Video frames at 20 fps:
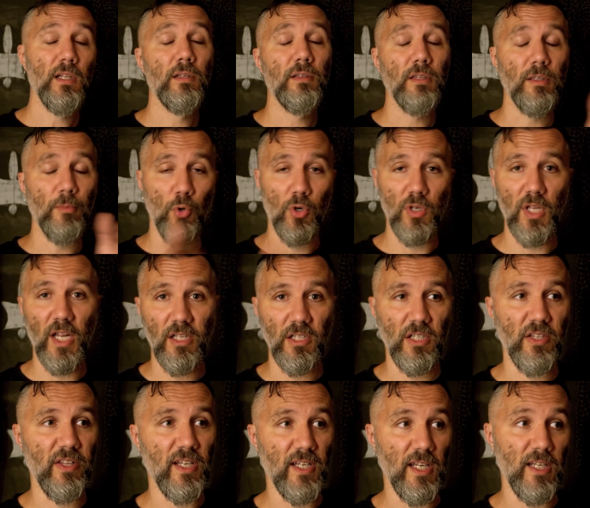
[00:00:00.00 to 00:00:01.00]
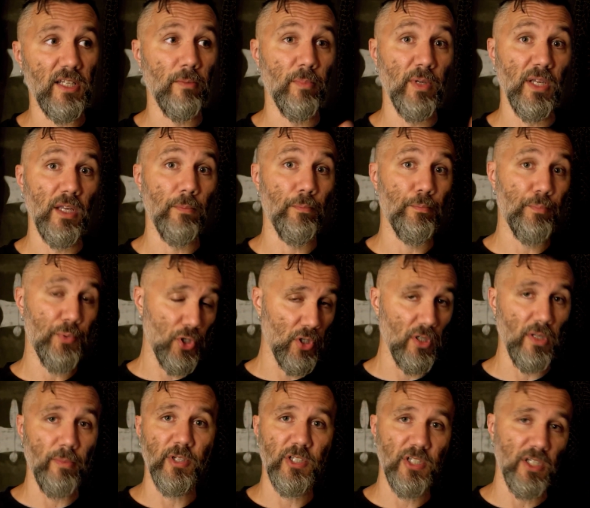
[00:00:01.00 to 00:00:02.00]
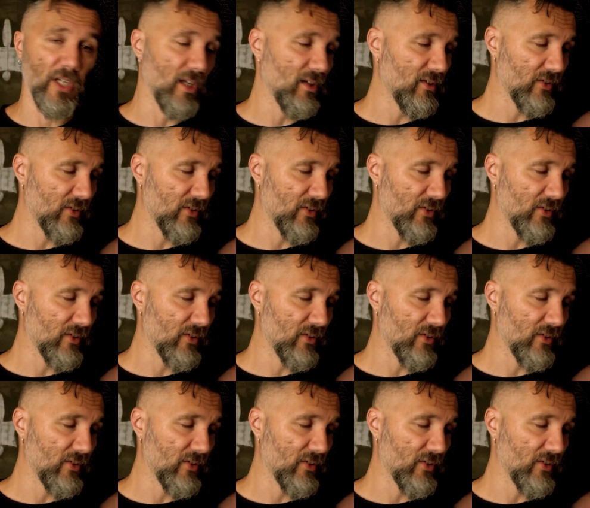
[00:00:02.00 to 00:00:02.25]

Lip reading: the more likely they need to be purely machined,